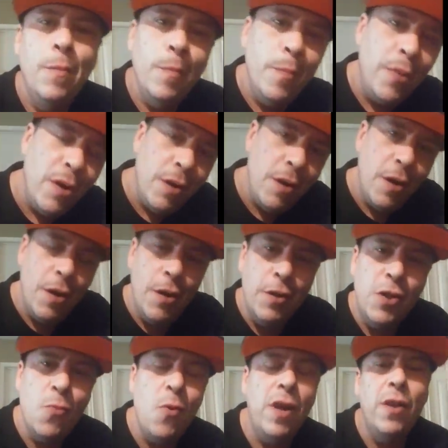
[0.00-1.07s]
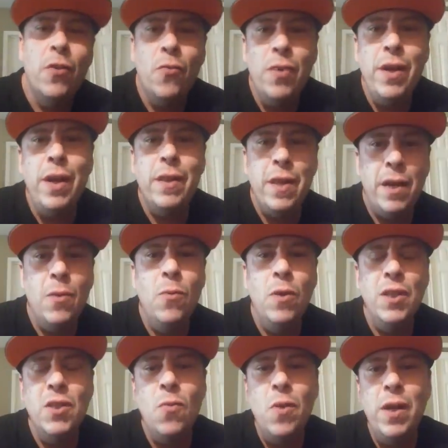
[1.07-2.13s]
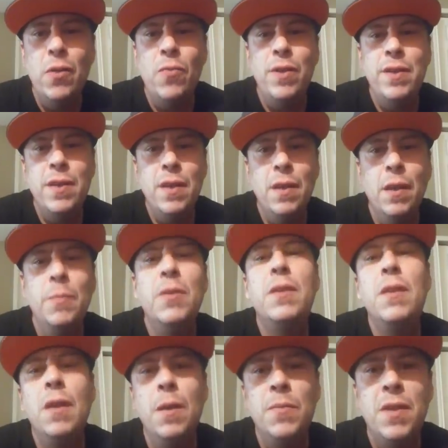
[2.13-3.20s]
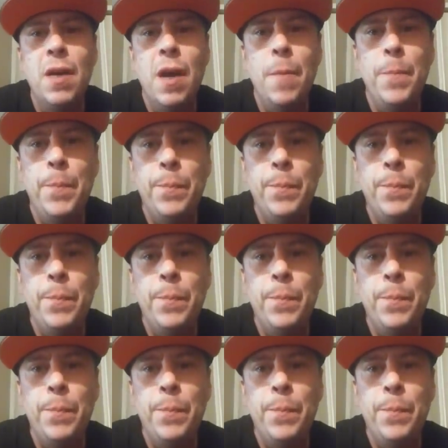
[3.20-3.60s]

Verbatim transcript: 23, I think it was, 23 cell up top.